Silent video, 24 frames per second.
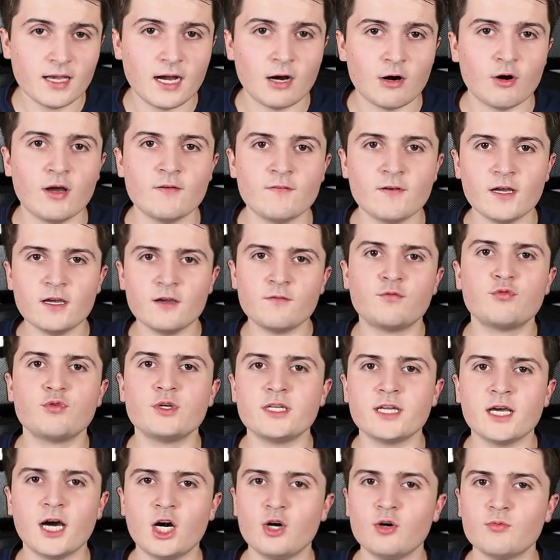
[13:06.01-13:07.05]
However, if we
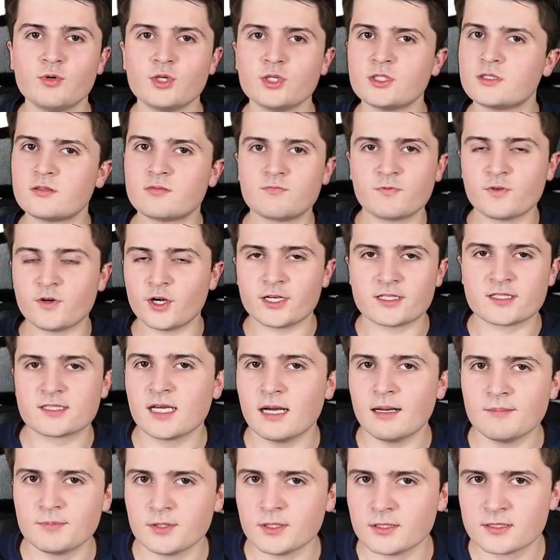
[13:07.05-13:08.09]
now would, for
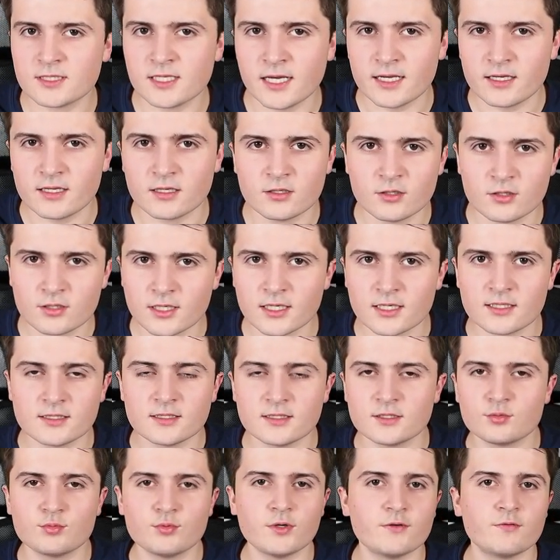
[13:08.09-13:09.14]
example, take a look at
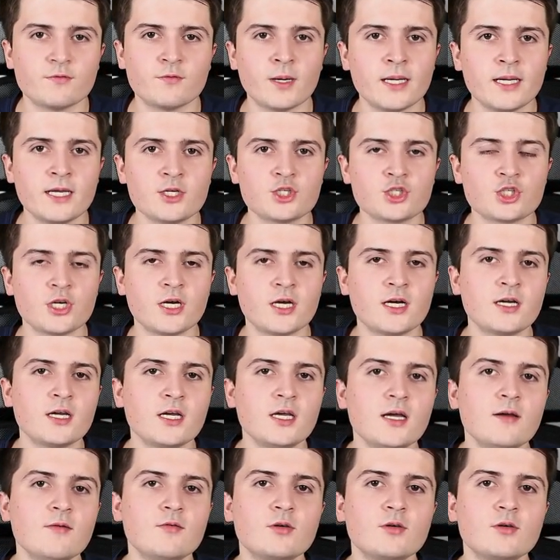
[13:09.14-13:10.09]
it with Wireshark,